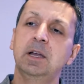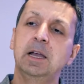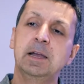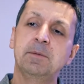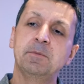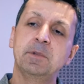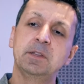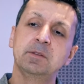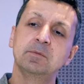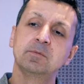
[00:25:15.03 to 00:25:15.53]
I
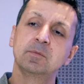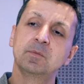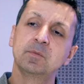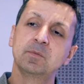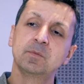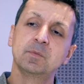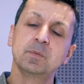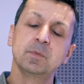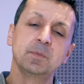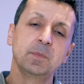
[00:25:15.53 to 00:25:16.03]
mean,
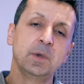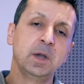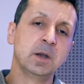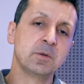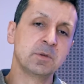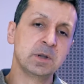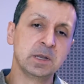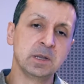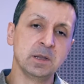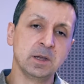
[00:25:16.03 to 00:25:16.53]
I
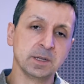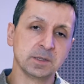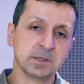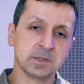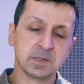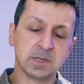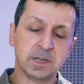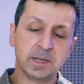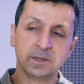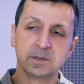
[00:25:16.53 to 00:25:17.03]
really like
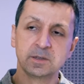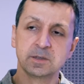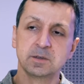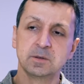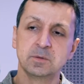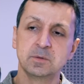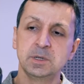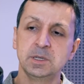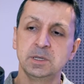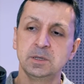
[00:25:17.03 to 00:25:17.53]
this lens.
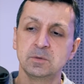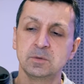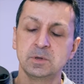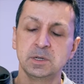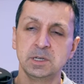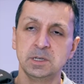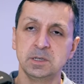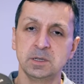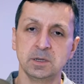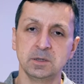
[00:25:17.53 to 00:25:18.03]
I
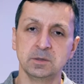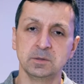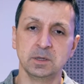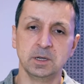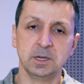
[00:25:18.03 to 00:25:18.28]
really do.